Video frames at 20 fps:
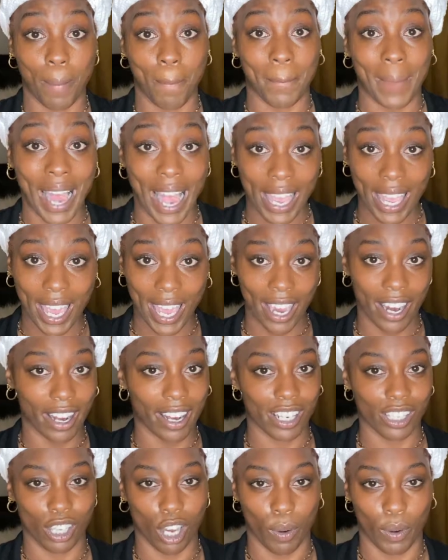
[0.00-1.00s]
My hair
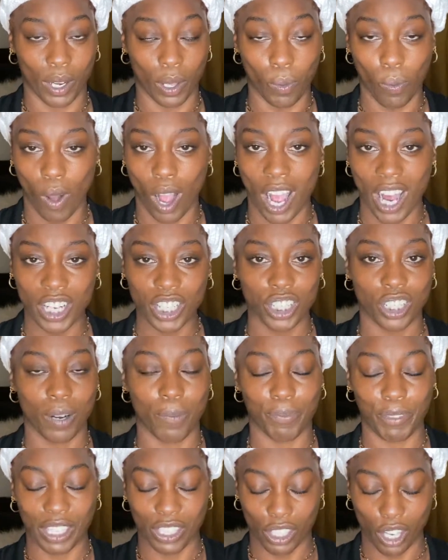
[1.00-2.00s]
is already washed,
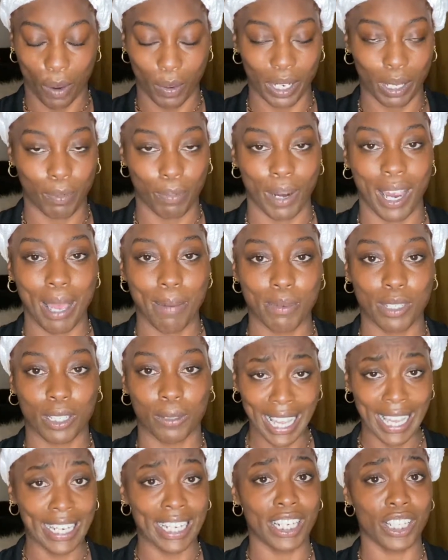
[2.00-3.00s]
it's already prepped,
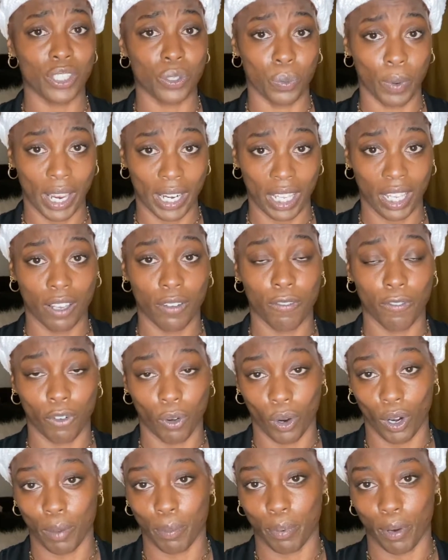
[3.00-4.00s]
and it is ready
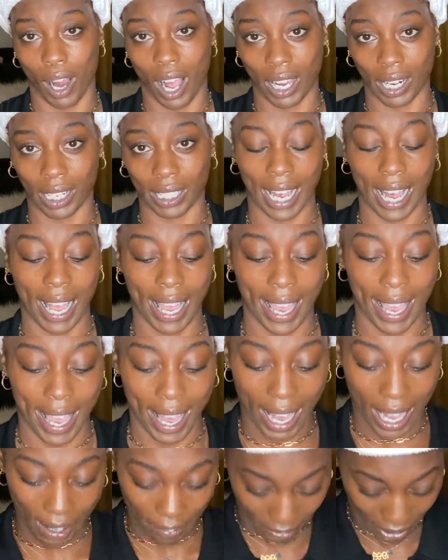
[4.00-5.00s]
for product. I
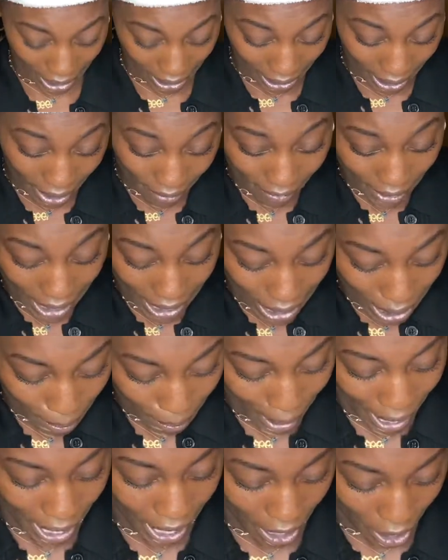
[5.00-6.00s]
have a leave-in in
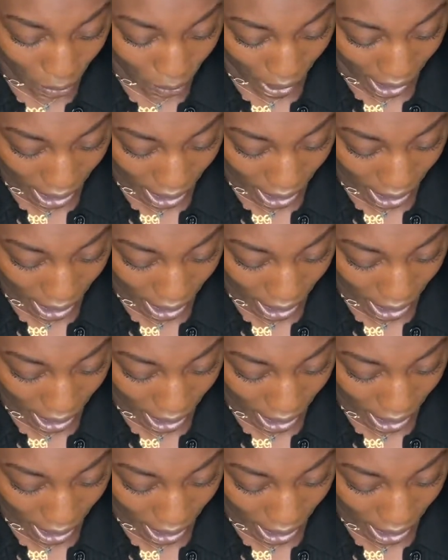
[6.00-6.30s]
my hair right